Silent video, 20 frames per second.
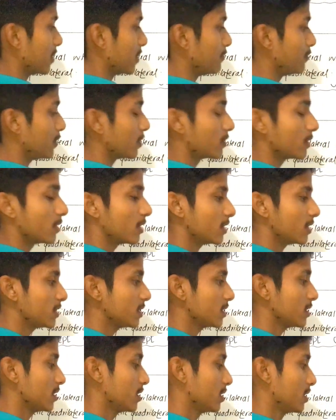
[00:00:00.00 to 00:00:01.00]
because
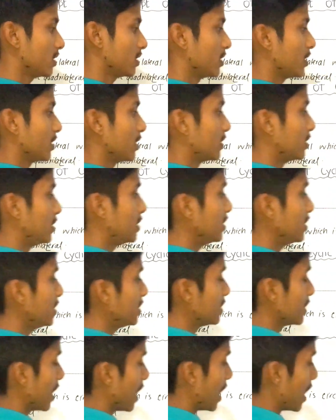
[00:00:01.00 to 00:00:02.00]
these
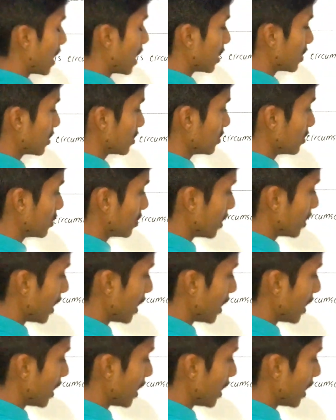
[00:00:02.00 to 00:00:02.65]
are the